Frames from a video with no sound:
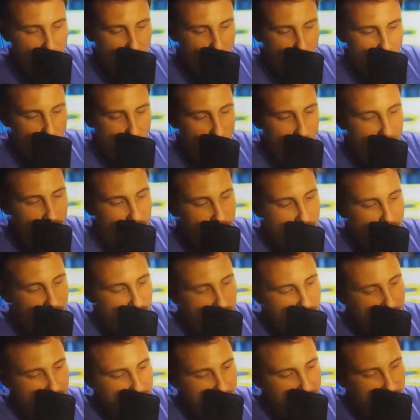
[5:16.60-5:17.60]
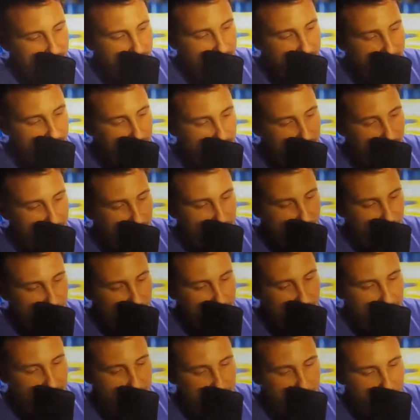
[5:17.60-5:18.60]
one thing that
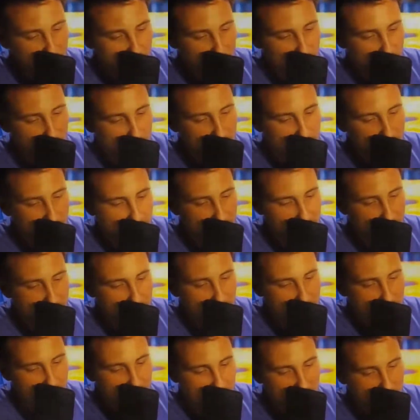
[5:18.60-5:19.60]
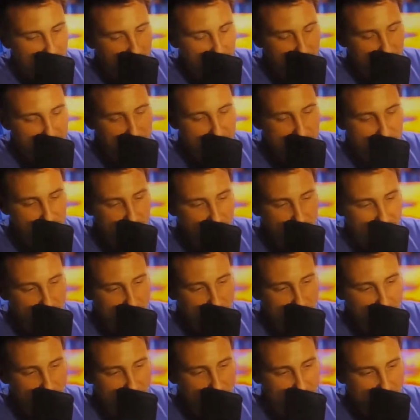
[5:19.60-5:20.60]
really pulled my strings
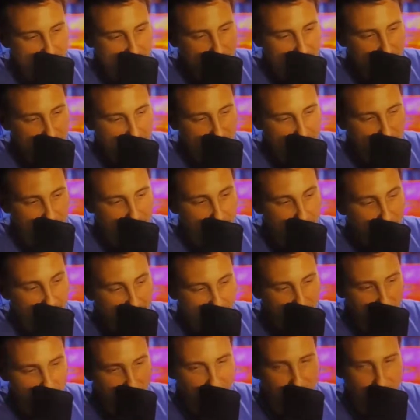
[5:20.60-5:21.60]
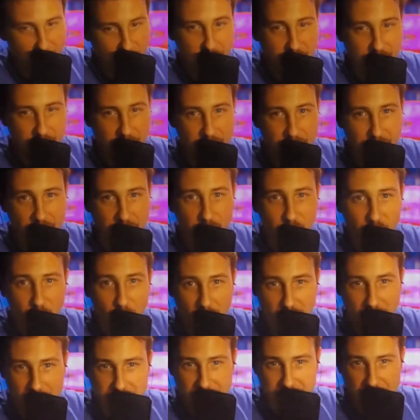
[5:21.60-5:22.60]
was that Michael Flynn
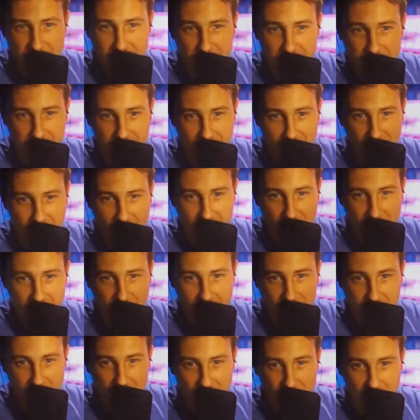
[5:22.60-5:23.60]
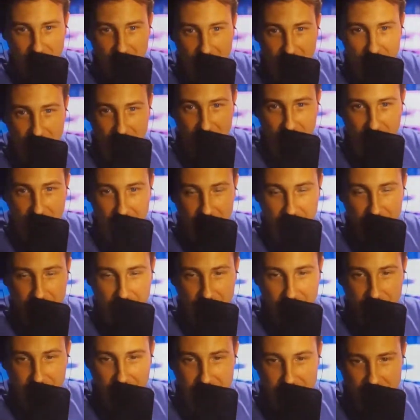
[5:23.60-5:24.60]
was saying
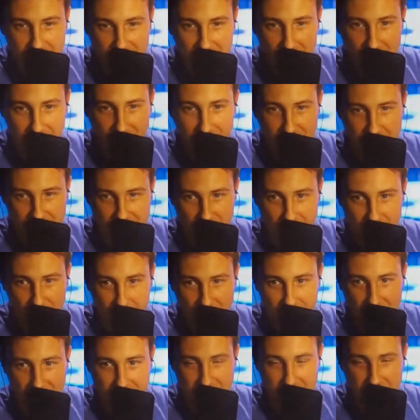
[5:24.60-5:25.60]
the slogans.